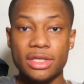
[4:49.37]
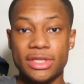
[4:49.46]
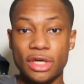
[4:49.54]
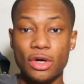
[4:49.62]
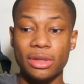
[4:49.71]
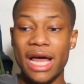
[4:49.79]

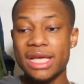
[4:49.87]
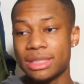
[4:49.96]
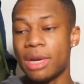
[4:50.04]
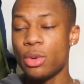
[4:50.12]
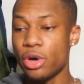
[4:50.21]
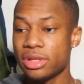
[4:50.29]
So last
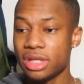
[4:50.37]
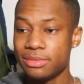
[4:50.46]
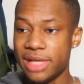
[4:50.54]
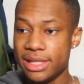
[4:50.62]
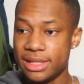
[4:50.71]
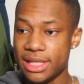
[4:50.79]
time I worked with them,
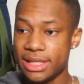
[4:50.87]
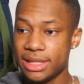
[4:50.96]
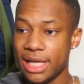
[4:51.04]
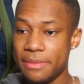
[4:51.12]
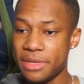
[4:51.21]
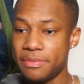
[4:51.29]
they did
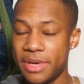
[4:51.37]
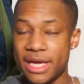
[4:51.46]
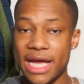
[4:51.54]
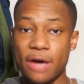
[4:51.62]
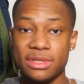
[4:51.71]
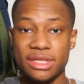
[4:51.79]
let me
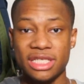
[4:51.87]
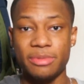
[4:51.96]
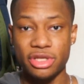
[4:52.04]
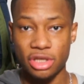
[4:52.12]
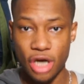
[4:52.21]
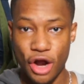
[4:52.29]
pick out 6
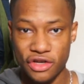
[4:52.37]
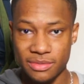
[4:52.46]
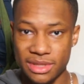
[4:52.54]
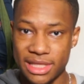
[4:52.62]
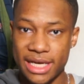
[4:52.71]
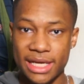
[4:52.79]
pairs of cargos,
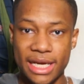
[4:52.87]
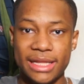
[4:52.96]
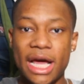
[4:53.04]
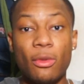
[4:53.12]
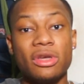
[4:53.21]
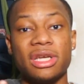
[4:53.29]
but then again,
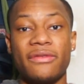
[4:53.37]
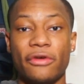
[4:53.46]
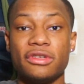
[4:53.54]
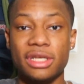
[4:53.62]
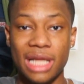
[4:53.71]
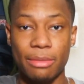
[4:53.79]
that was our
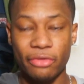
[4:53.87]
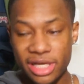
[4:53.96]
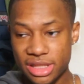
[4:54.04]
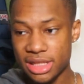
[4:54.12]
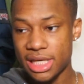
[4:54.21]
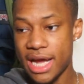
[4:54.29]
first
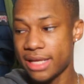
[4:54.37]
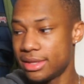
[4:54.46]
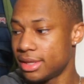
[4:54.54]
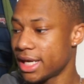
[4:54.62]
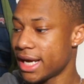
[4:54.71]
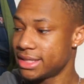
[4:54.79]
collaboration,
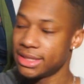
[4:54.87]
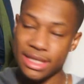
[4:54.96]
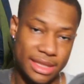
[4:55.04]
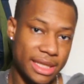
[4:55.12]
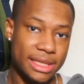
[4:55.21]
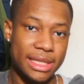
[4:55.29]
and like I
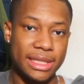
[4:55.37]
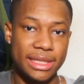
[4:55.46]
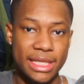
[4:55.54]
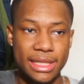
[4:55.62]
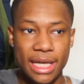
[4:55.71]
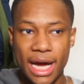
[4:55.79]
said, they
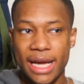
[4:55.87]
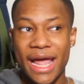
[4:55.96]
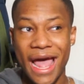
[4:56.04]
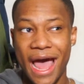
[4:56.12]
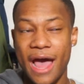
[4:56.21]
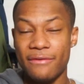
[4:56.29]
did not
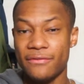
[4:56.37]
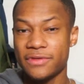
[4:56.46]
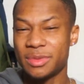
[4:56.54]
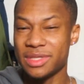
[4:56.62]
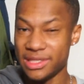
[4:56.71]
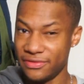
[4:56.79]
have
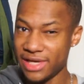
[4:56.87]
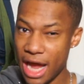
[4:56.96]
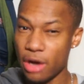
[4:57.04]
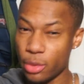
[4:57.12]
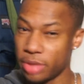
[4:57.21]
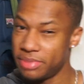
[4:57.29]
specific
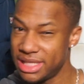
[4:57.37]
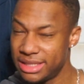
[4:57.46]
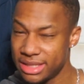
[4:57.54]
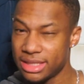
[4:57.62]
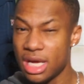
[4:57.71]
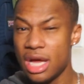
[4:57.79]
outerwear
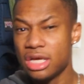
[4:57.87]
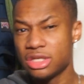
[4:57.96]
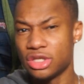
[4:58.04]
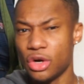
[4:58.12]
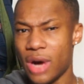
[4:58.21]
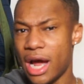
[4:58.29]
pieces,
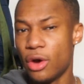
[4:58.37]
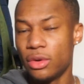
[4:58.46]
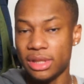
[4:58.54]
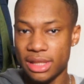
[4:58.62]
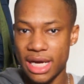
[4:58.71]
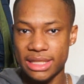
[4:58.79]
so I
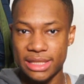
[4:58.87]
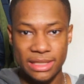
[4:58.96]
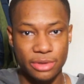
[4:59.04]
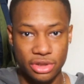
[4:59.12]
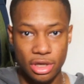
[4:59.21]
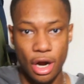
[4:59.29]
only got 6
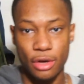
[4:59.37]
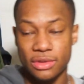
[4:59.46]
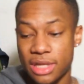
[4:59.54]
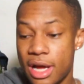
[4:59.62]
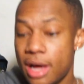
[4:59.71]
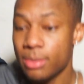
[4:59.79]
pairs of cargos.
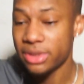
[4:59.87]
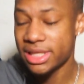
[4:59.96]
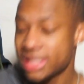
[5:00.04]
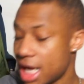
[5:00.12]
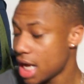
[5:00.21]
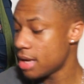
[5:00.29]
But
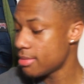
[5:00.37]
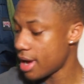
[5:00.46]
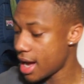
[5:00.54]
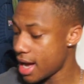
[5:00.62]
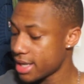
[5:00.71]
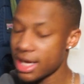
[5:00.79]
this time
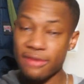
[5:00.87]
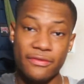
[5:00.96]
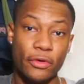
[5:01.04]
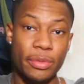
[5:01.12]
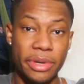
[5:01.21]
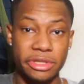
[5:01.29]
I got
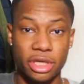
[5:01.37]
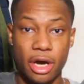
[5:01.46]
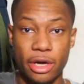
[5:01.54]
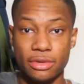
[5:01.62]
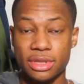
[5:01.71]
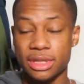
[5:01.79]
4 pairs of
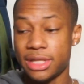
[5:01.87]
cargos.